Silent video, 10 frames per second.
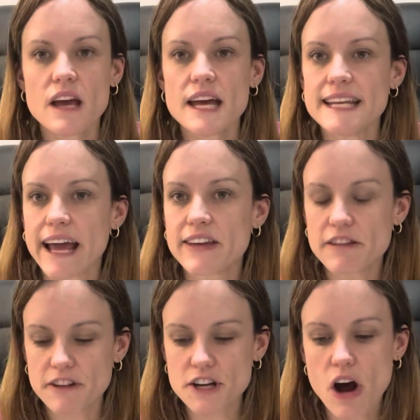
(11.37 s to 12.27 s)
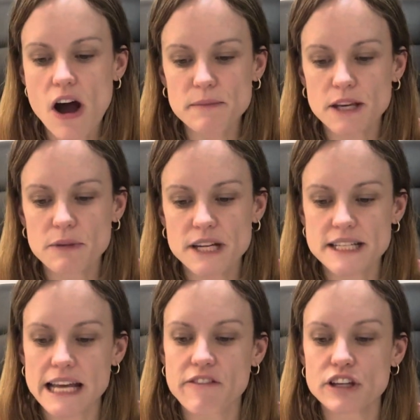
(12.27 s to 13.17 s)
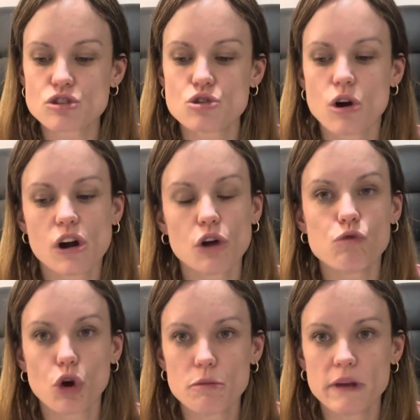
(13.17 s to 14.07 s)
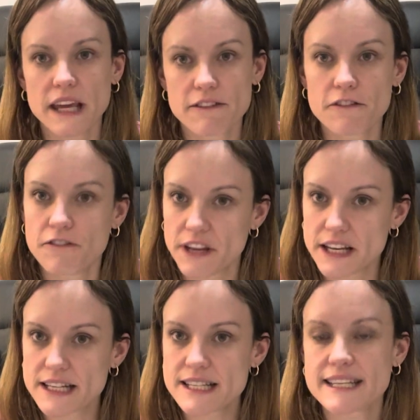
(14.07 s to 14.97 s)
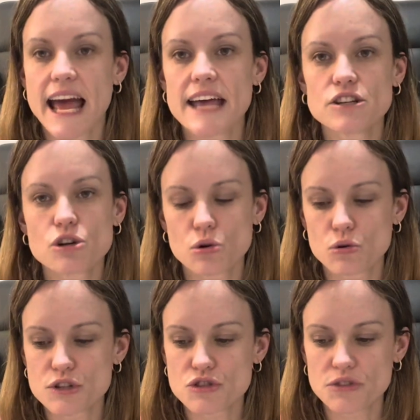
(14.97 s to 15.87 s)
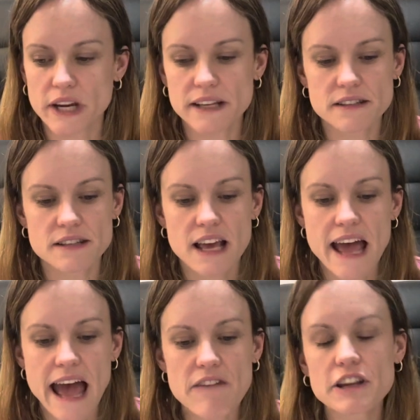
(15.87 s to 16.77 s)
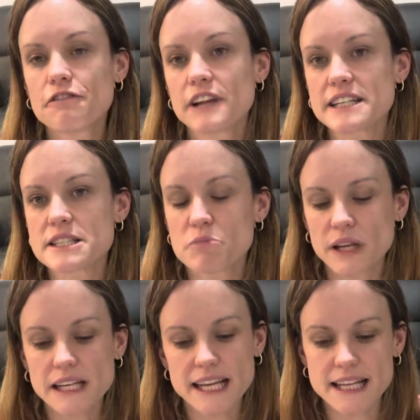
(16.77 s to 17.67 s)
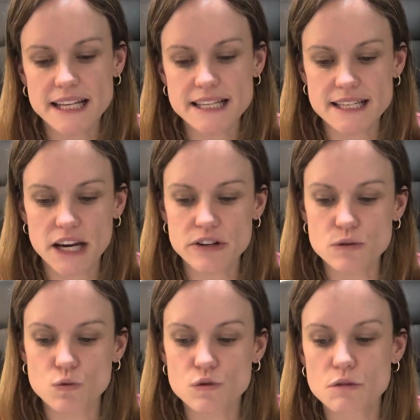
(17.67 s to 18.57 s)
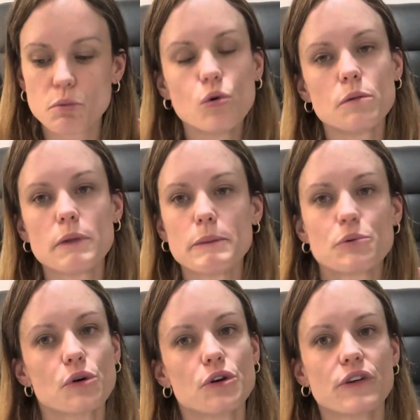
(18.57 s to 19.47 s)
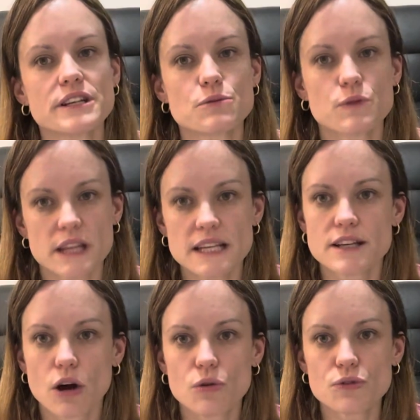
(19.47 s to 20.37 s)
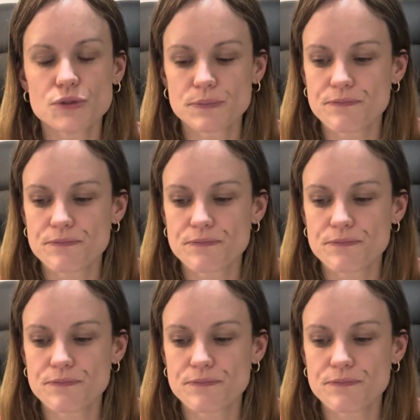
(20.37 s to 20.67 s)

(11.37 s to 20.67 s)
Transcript: Now, given I'm committed to having strong aerobic fitness and core strength, having flexibility in these areas will support my progress with these goals.